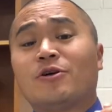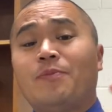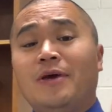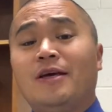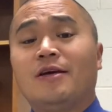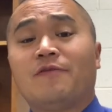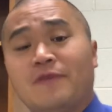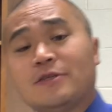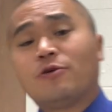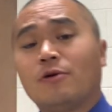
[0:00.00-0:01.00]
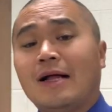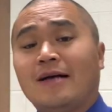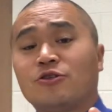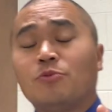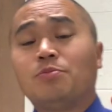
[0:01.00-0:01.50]
to being in a physical
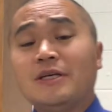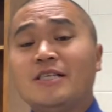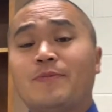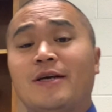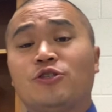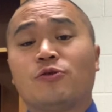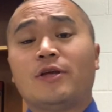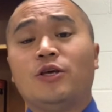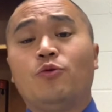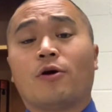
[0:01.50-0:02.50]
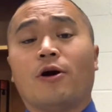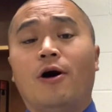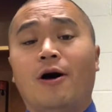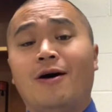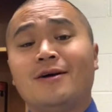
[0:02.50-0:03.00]
classroom, please make sure that you are
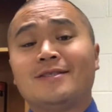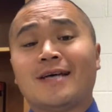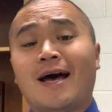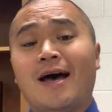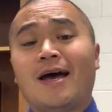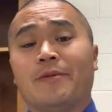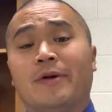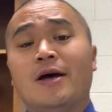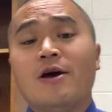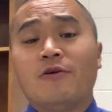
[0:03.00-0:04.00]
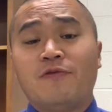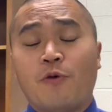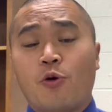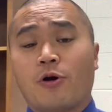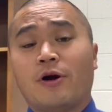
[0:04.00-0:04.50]
on time
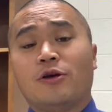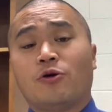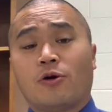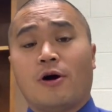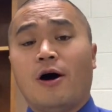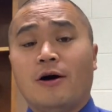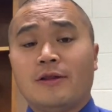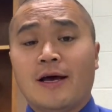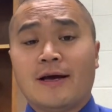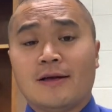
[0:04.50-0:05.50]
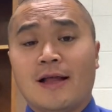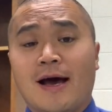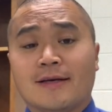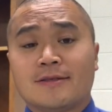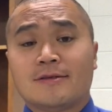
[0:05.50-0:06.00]
for your online
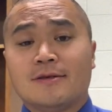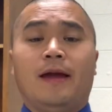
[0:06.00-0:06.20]
class.